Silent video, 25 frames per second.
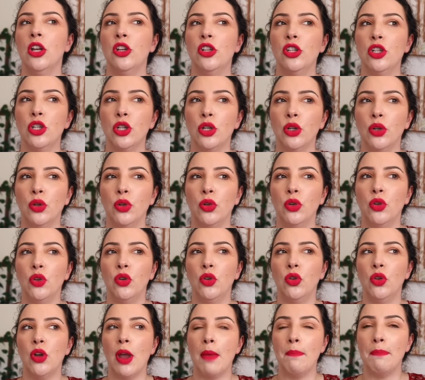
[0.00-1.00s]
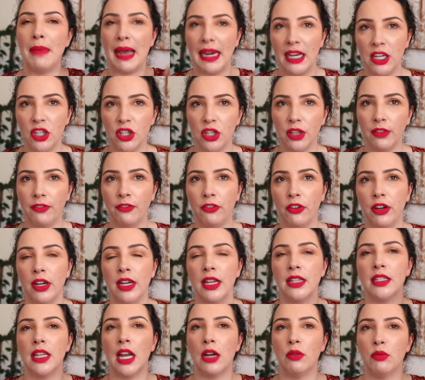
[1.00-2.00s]
to manage the
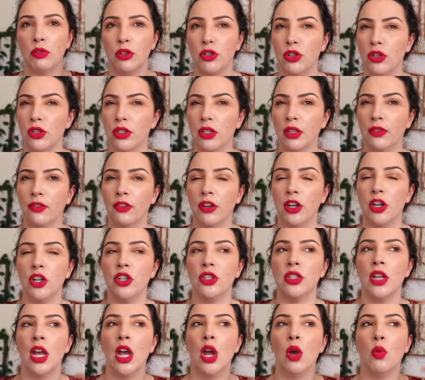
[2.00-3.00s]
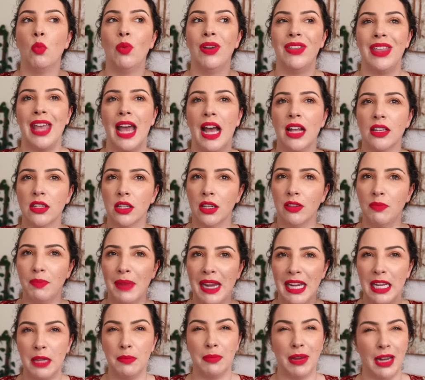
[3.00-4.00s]
frizz and reduce the frizz without sort of
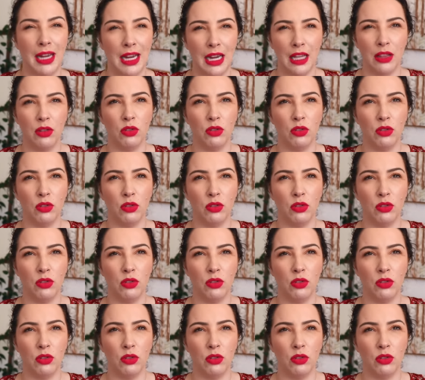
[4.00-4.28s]
making my hair